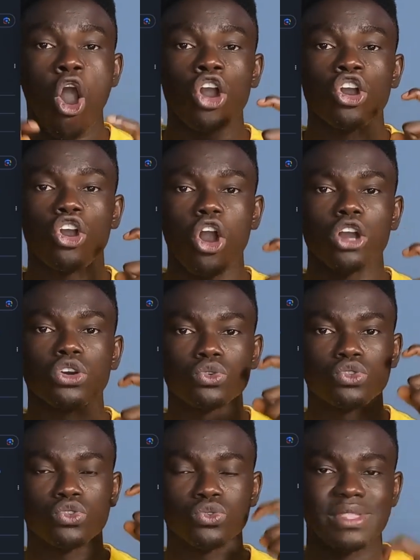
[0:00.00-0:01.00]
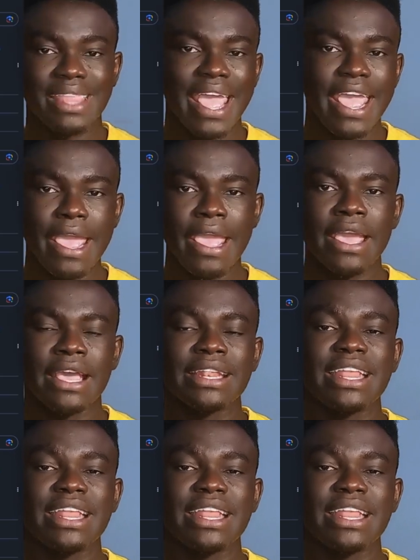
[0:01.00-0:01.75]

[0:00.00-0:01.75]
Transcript: On Google today,